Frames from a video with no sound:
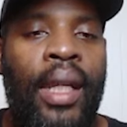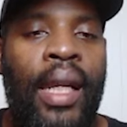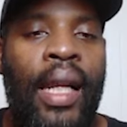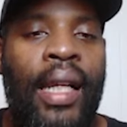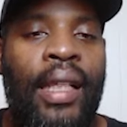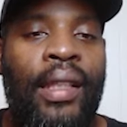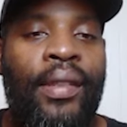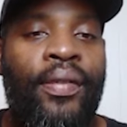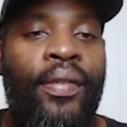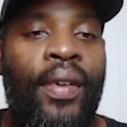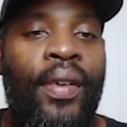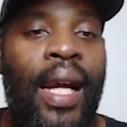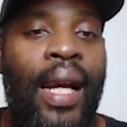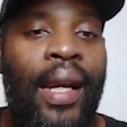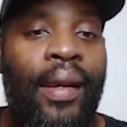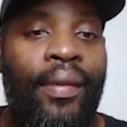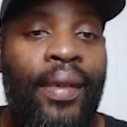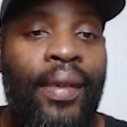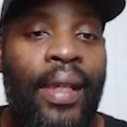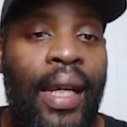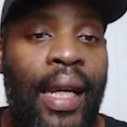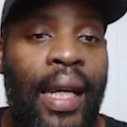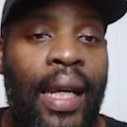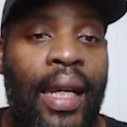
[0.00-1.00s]
last
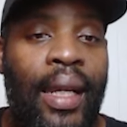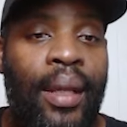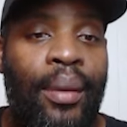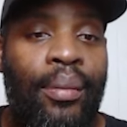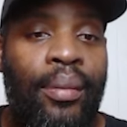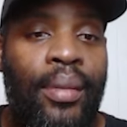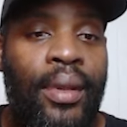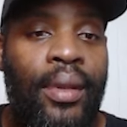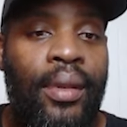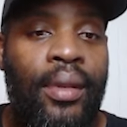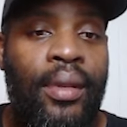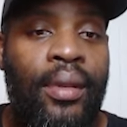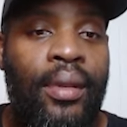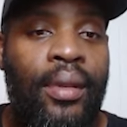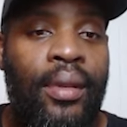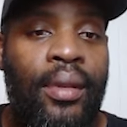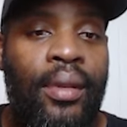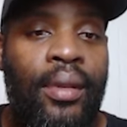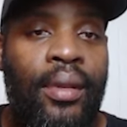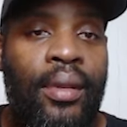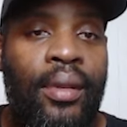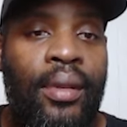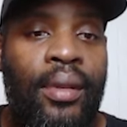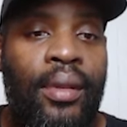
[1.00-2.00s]
5 games.
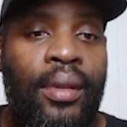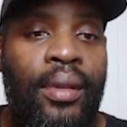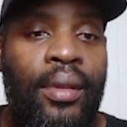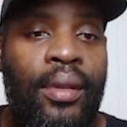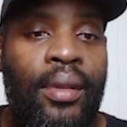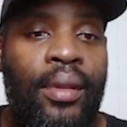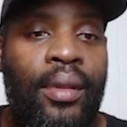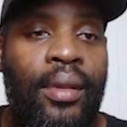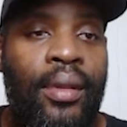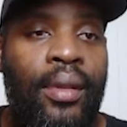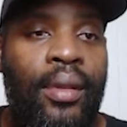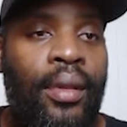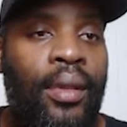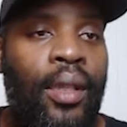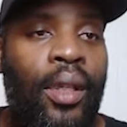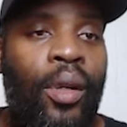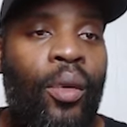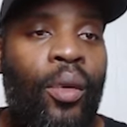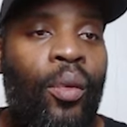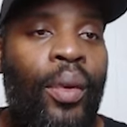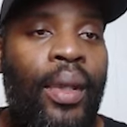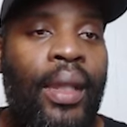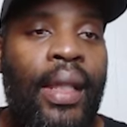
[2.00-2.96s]
Oh, what